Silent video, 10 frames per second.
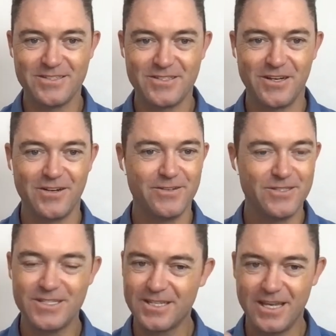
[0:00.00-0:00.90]
So
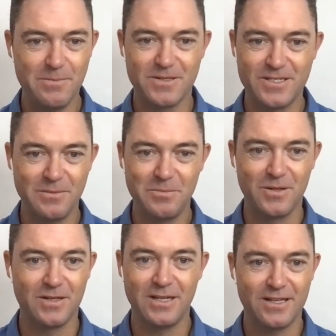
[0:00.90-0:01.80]
just keep it
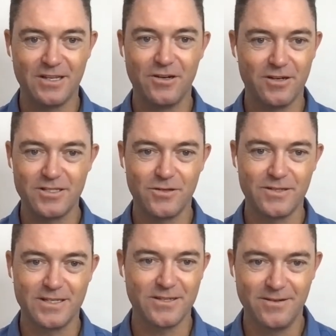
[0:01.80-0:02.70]
simple and let the guys log
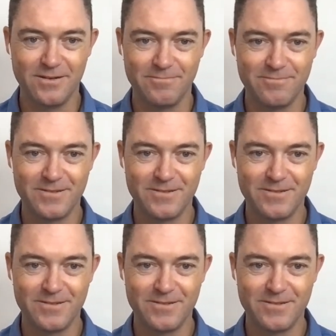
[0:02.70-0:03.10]
their time.